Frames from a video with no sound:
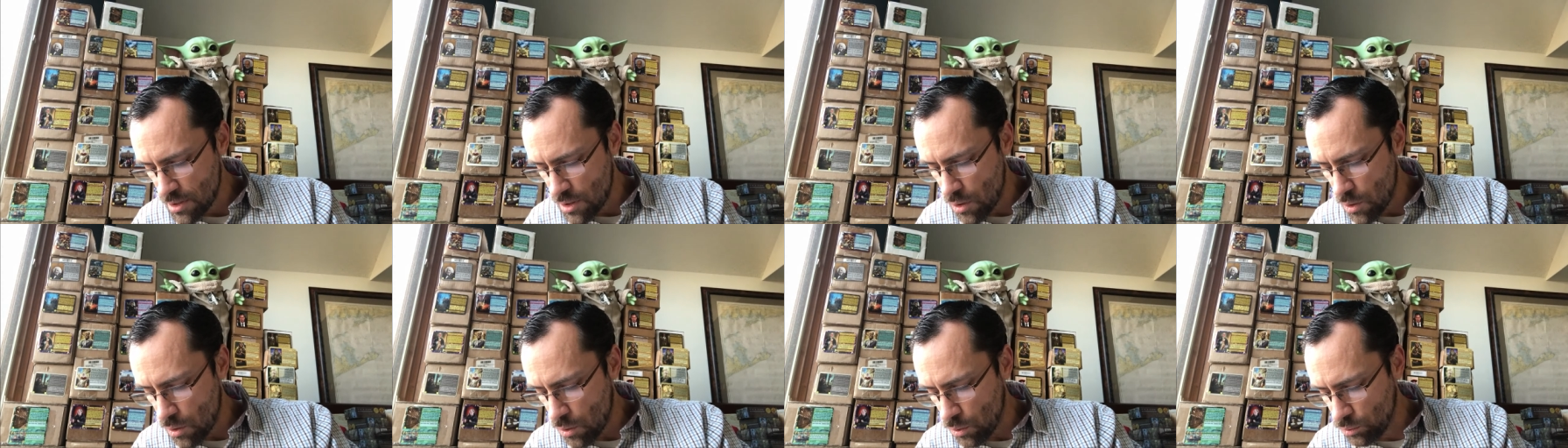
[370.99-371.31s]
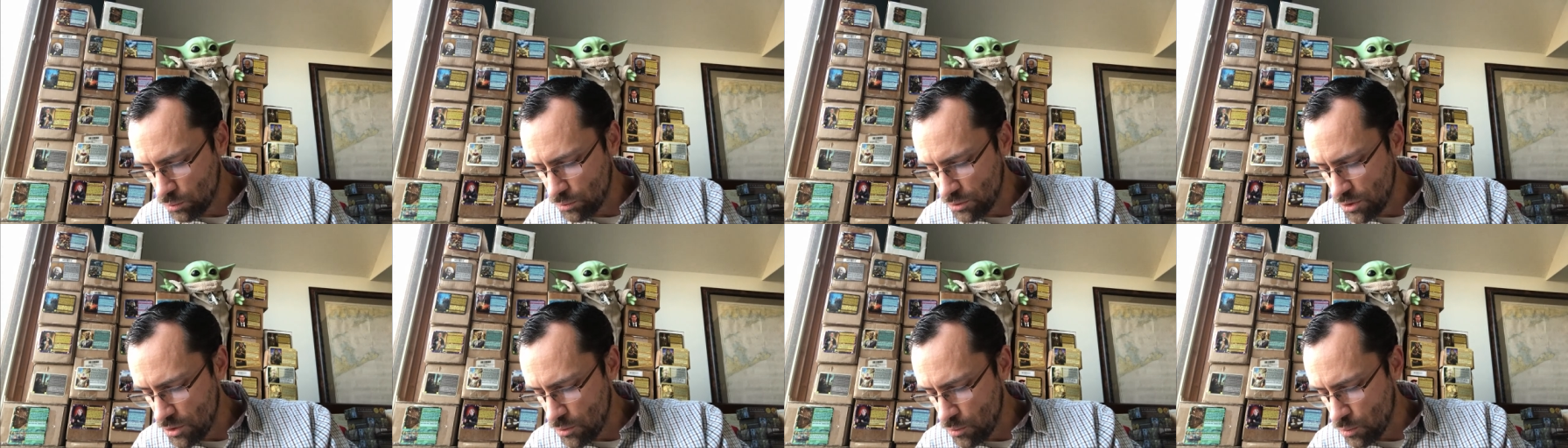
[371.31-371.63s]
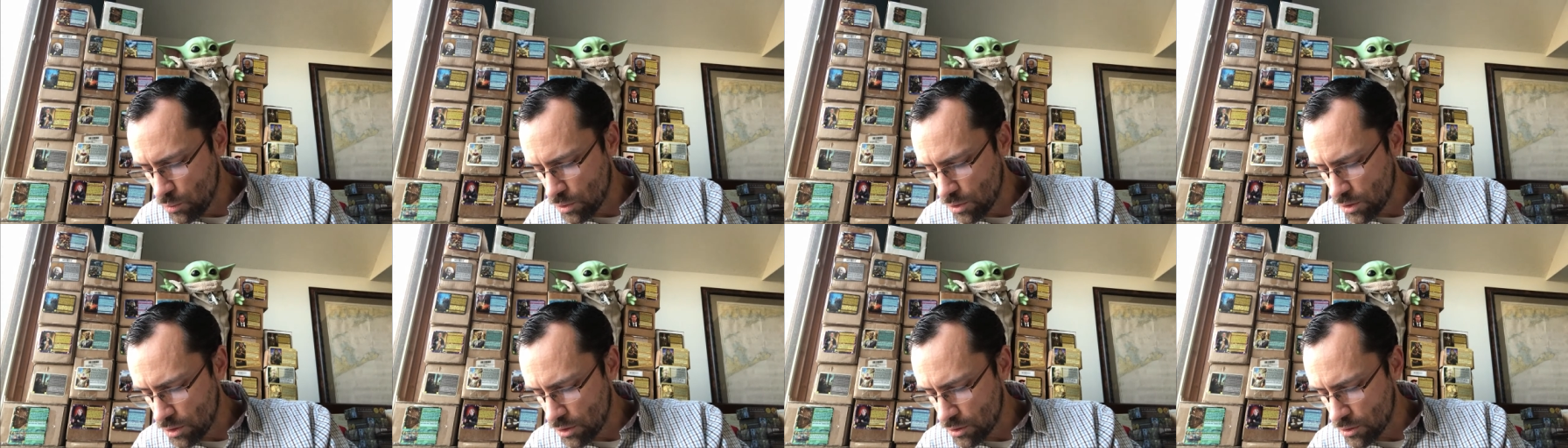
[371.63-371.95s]
only
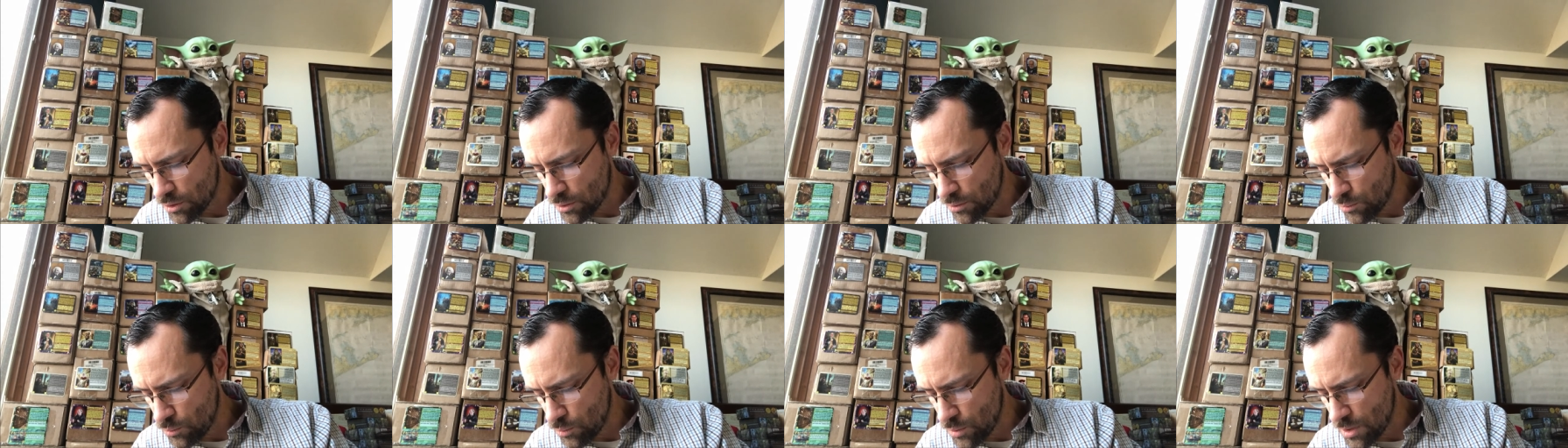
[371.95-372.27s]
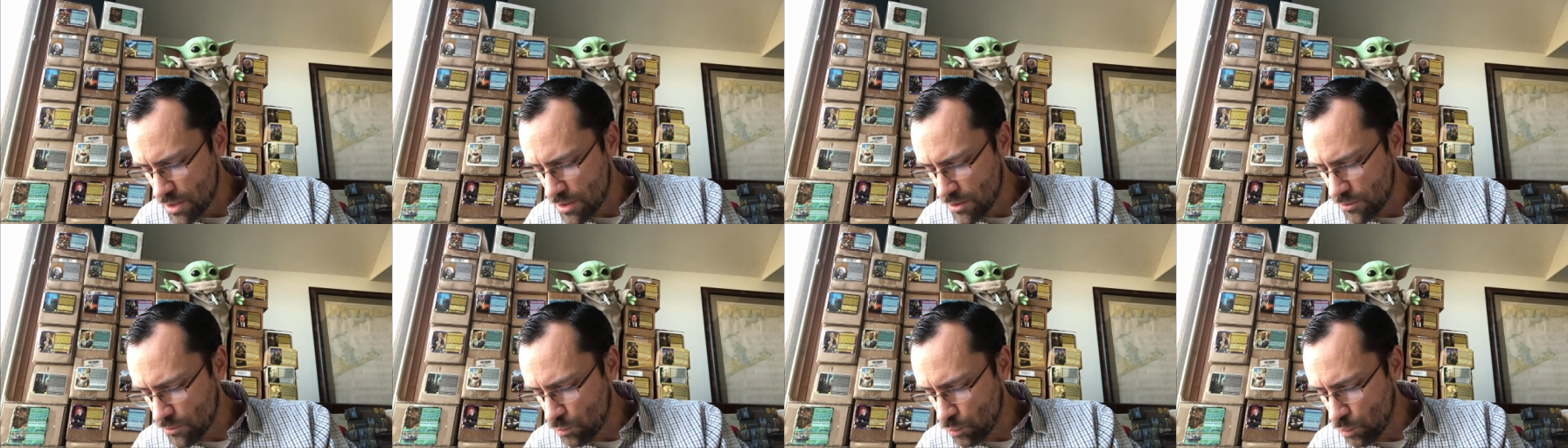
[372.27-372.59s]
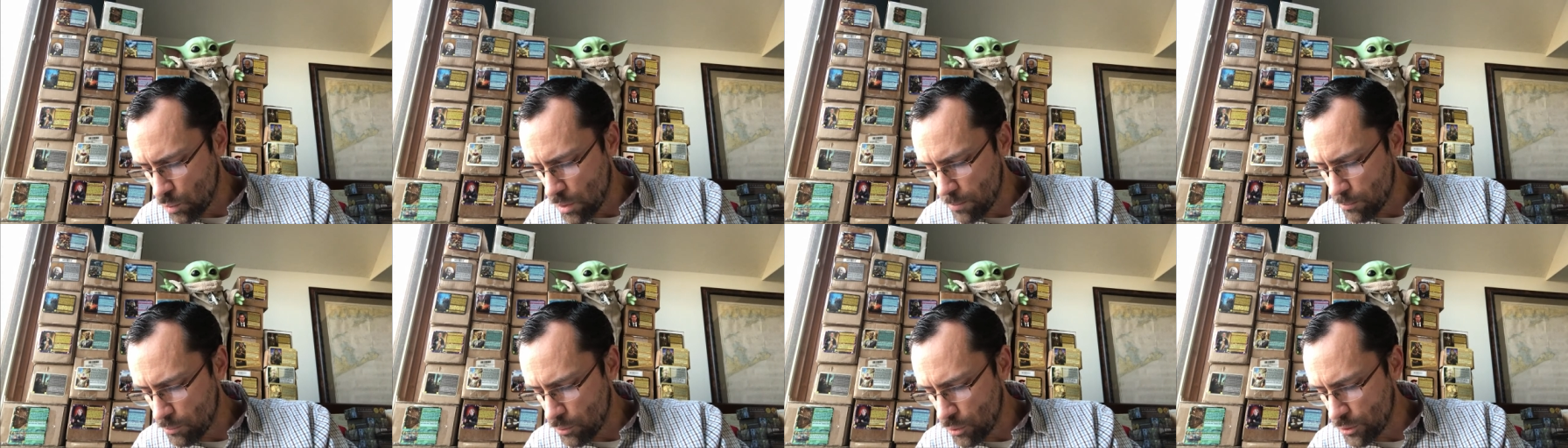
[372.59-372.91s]
work with
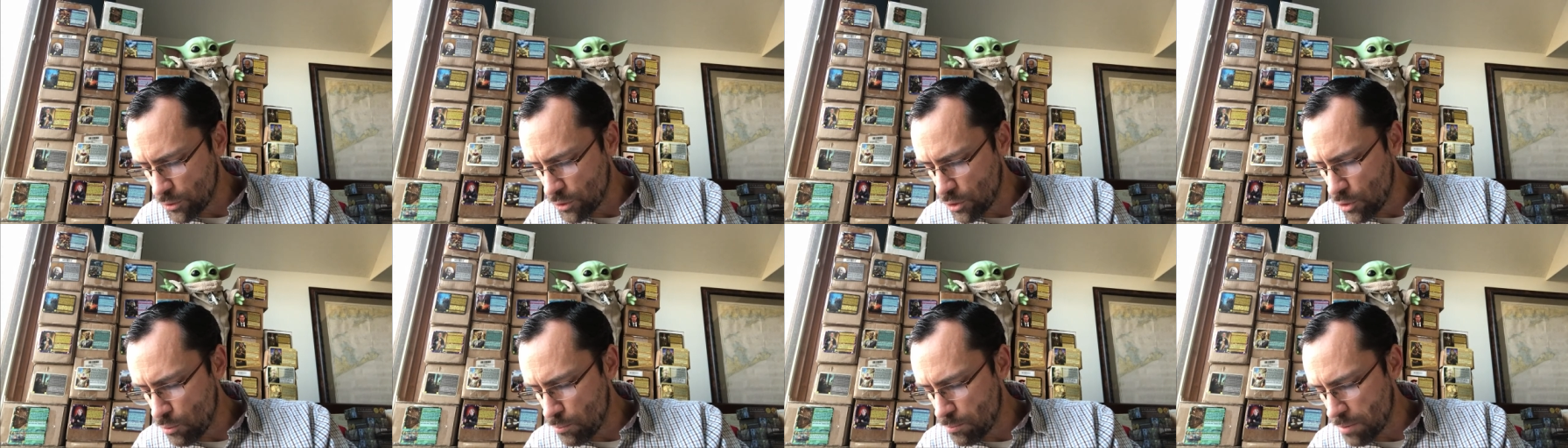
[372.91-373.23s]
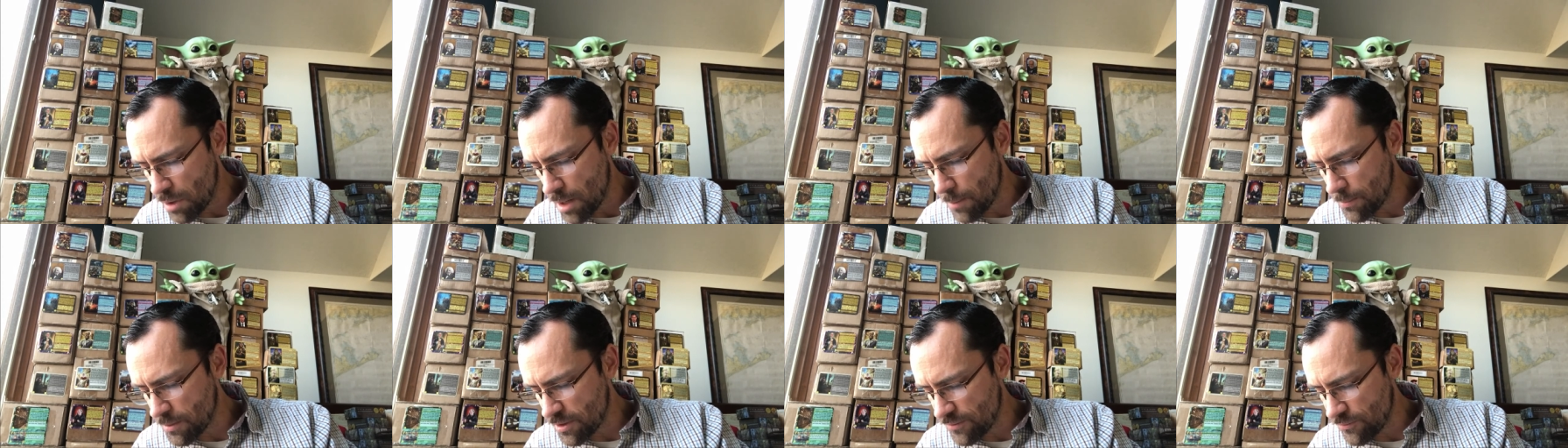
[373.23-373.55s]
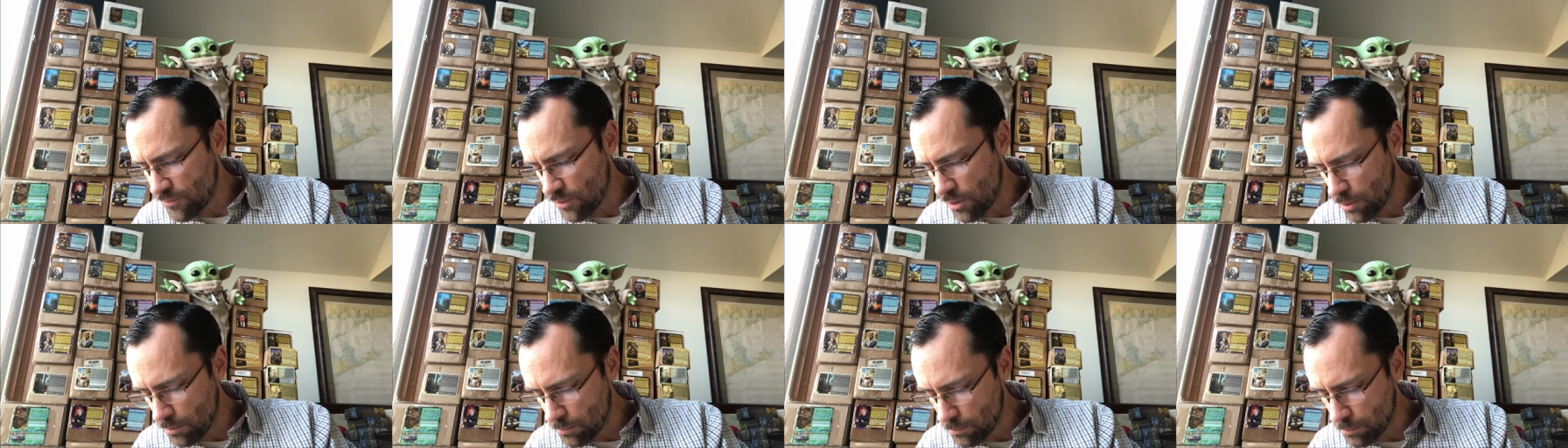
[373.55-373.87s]
1.0 bombing of
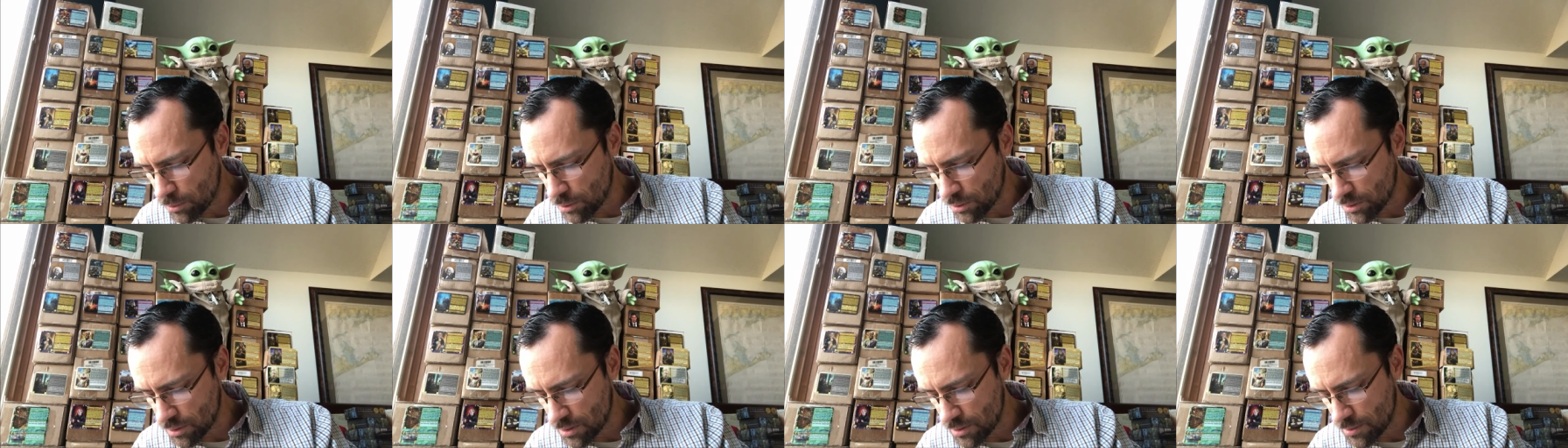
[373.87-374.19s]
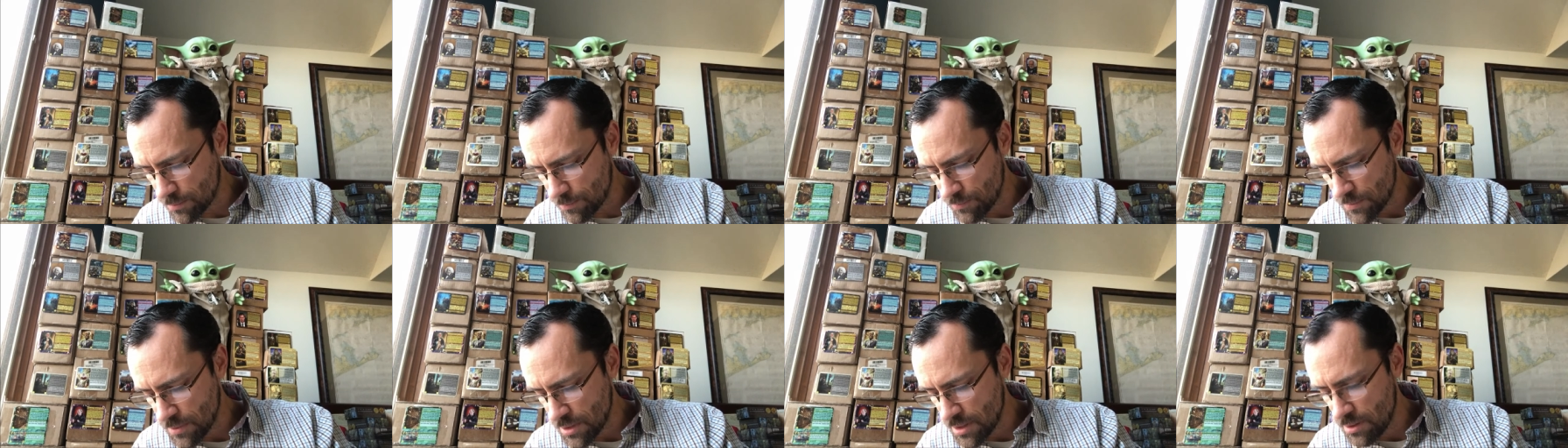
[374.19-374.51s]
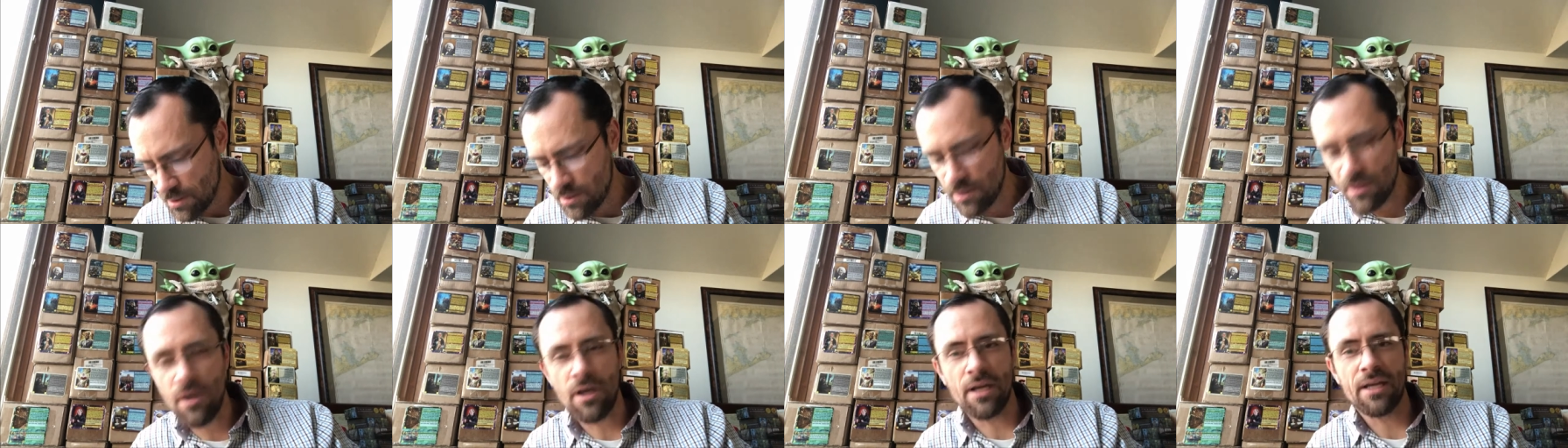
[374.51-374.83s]
Hamburg?
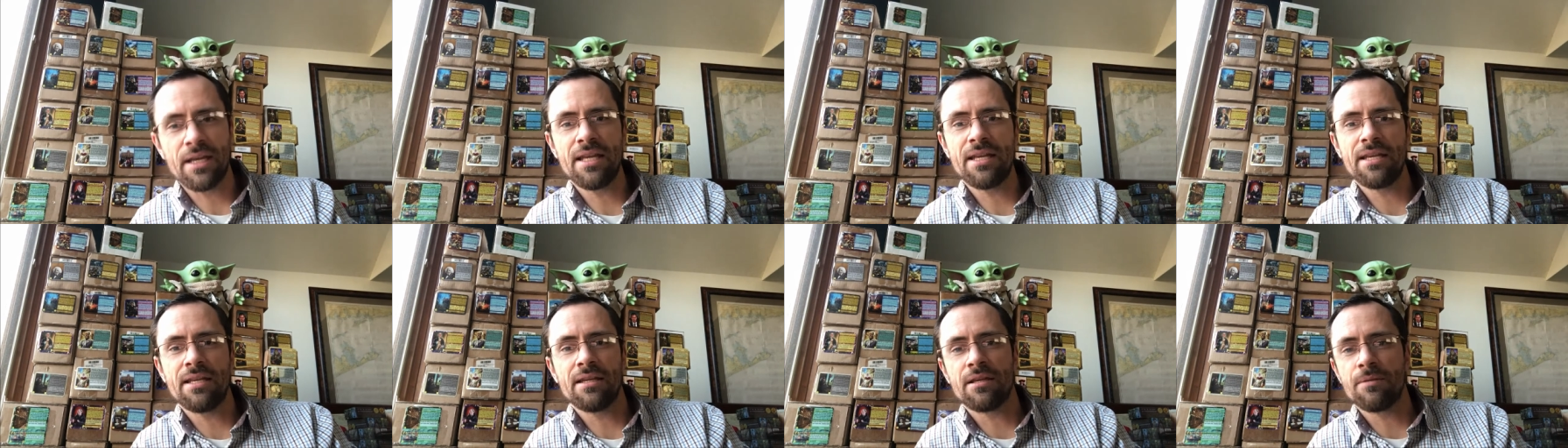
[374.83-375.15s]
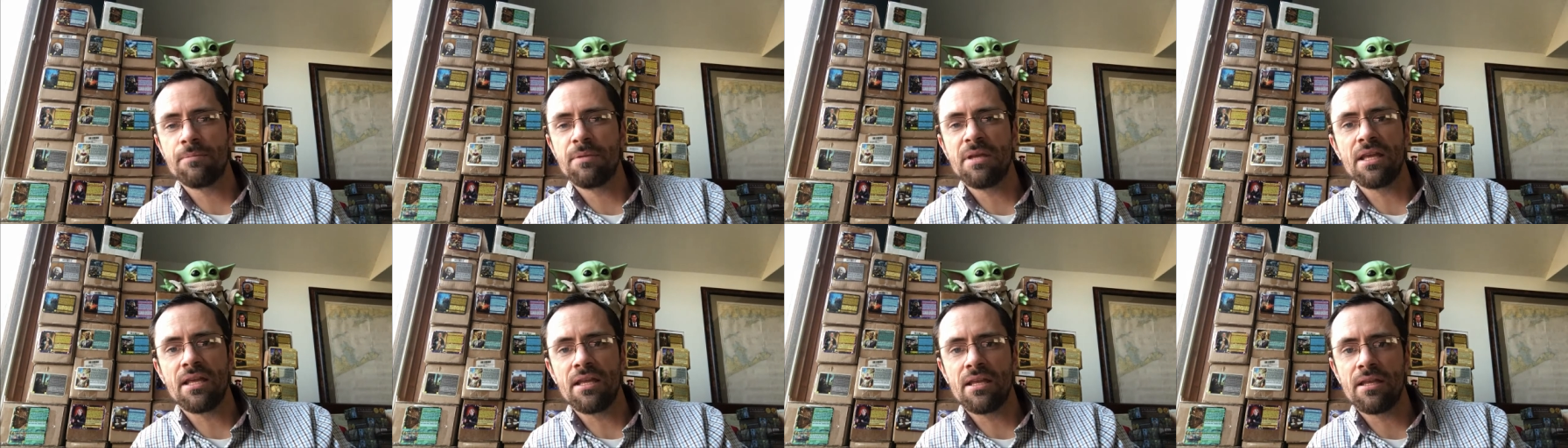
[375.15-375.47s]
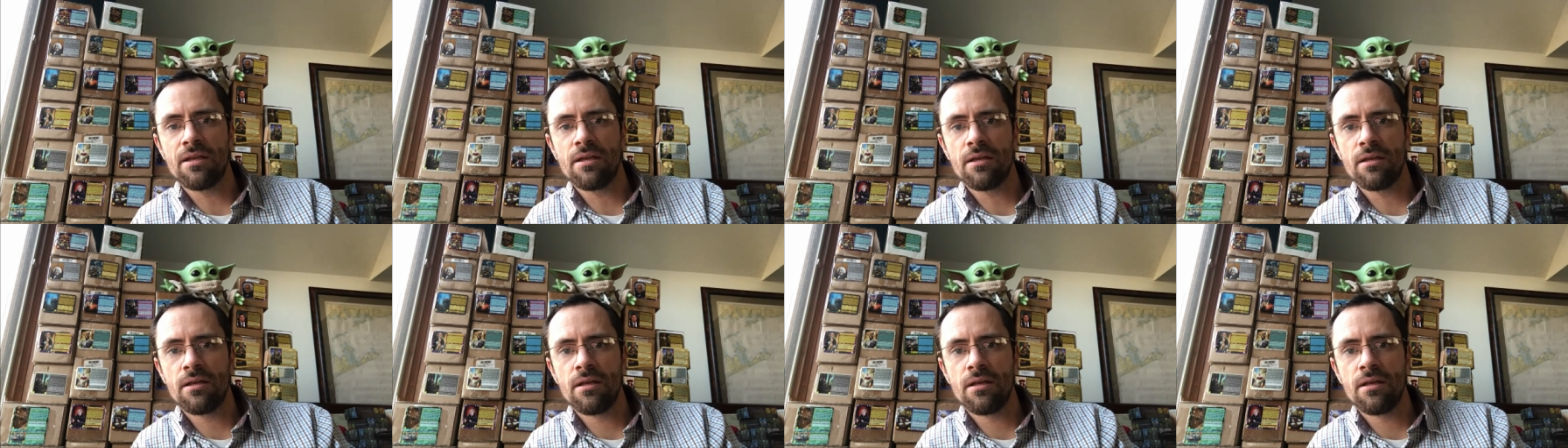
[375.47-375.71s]
Now, again, it could be